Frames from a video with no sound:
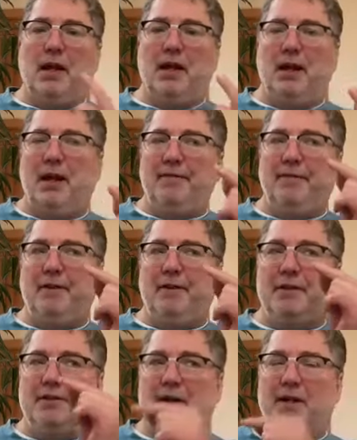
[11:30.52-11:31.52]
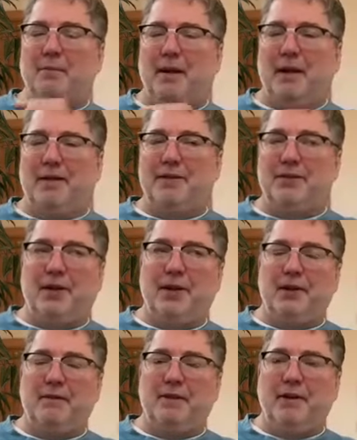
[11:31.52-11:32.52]
in an effort to try to balance your head
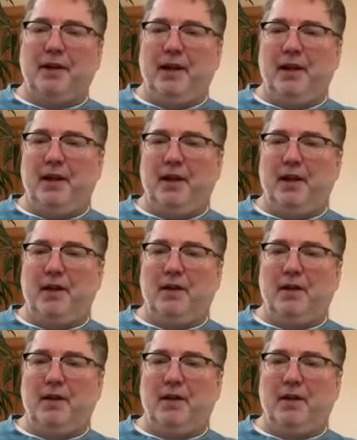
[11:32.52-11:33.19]
over your neck.